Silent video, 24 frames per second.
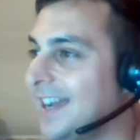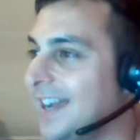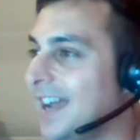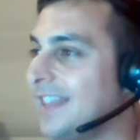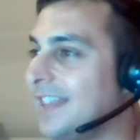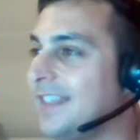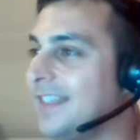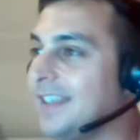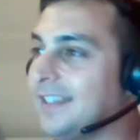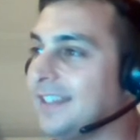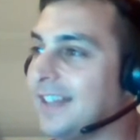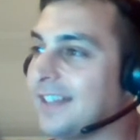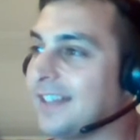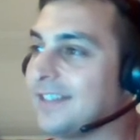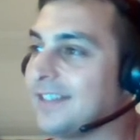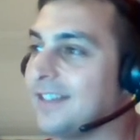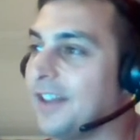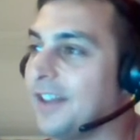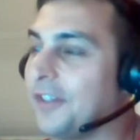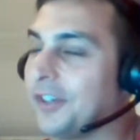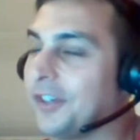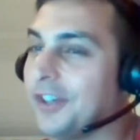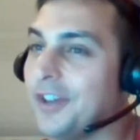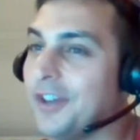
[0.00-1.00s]
I think that's
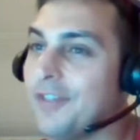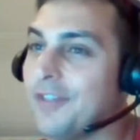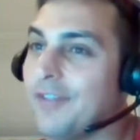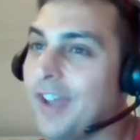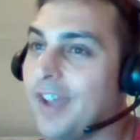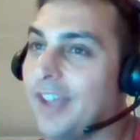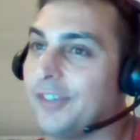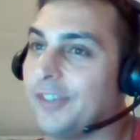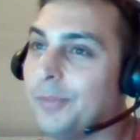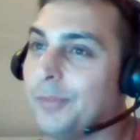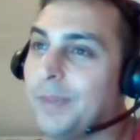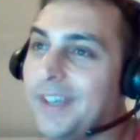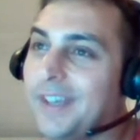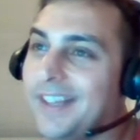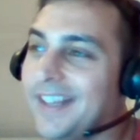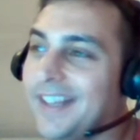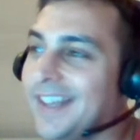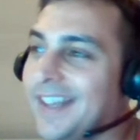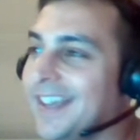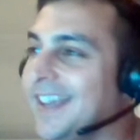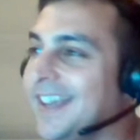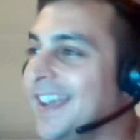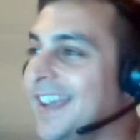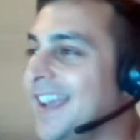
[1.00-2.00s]
another good investment.
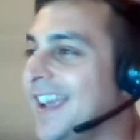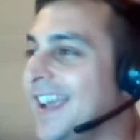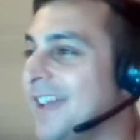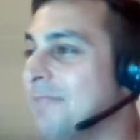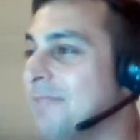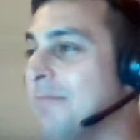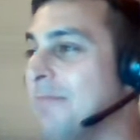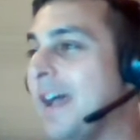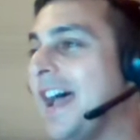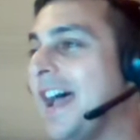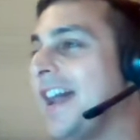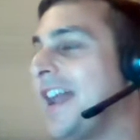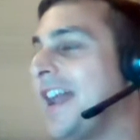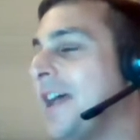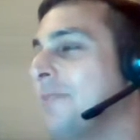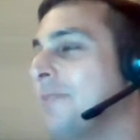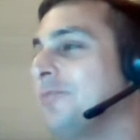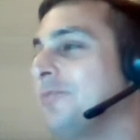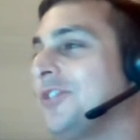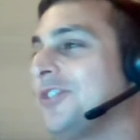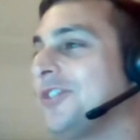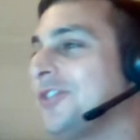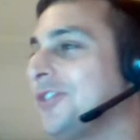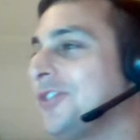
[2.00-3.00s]
And man, I'm
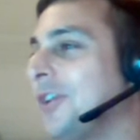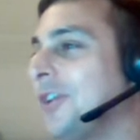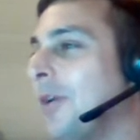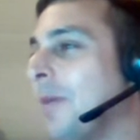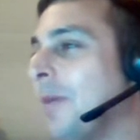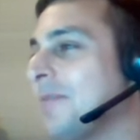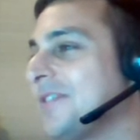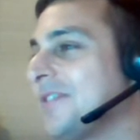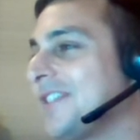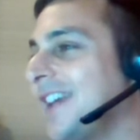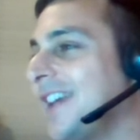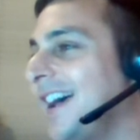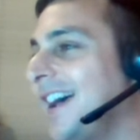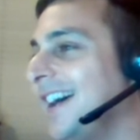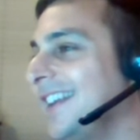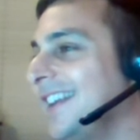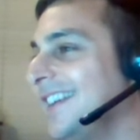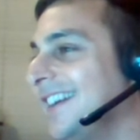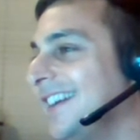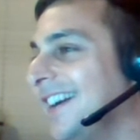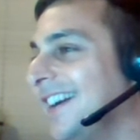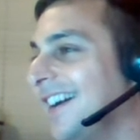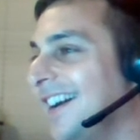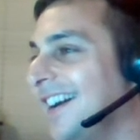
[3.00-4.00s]
just so upset.